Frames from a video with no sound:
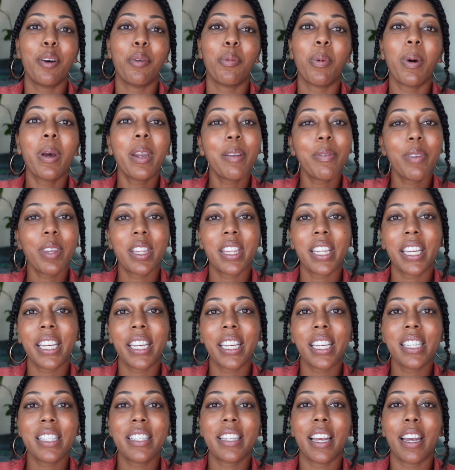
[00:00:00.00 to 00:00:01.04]
One of the
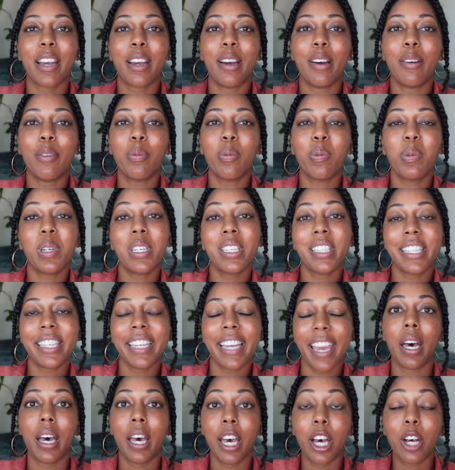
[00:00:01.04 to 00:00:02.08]
things that really
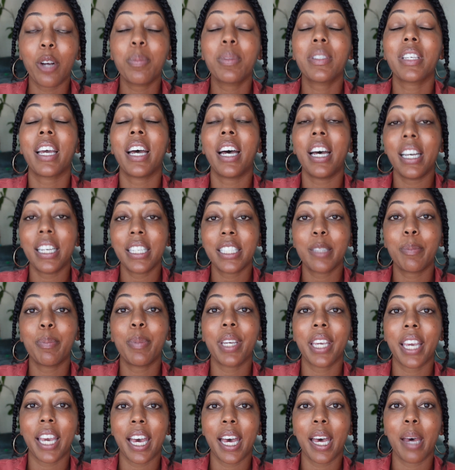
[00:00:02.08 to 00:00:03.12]
helped us
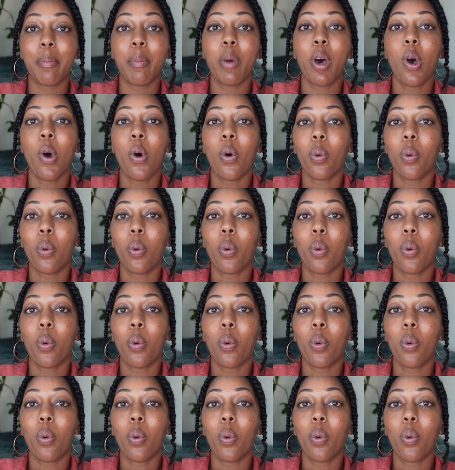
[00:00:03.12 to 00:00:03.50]
become